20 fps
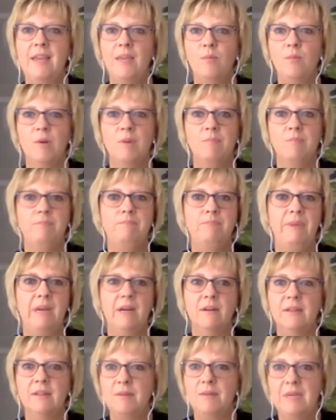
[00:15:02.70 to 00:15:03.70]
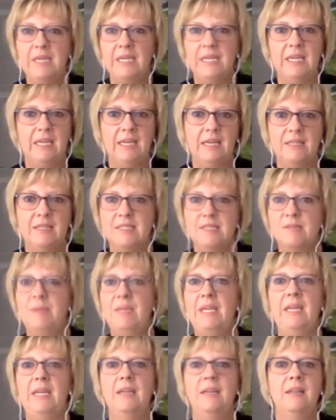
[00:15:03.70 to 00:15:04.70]
they were barely making ends
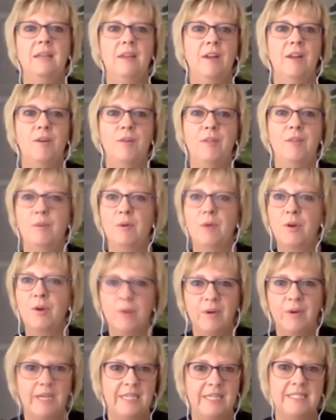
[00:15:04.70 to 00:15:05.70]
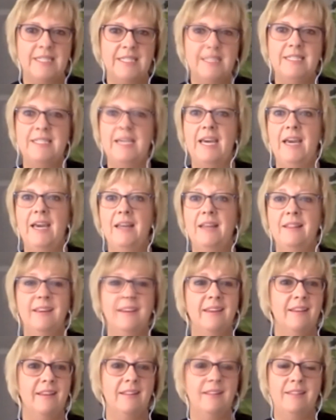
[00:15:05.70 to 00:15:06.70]
meet. They were going into debt.
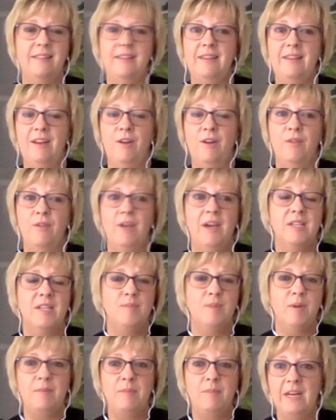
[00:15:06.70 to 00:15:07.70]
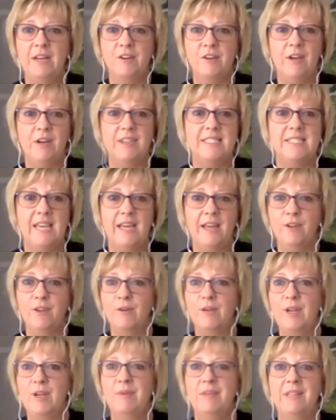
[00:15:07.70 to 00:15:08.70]
The husband made a great
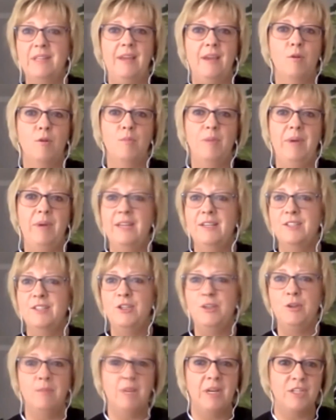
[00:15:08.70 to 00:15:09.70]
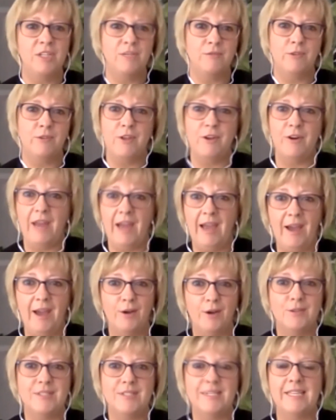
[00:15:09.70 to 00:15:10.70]
salary, but they were paying too much for their
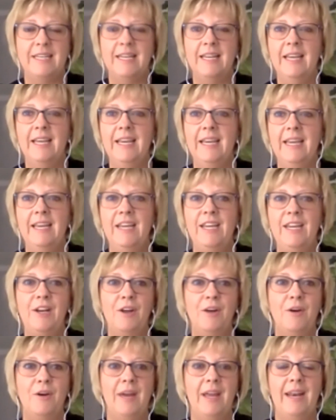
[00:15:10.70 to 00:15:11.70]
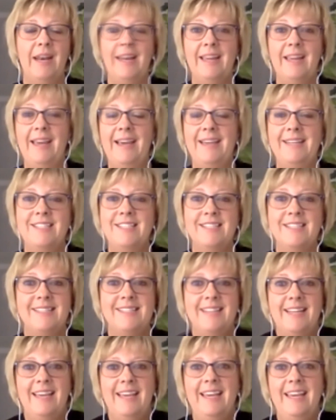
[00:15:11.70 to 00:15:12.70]
house. And I just,
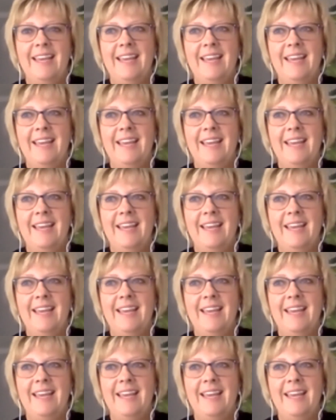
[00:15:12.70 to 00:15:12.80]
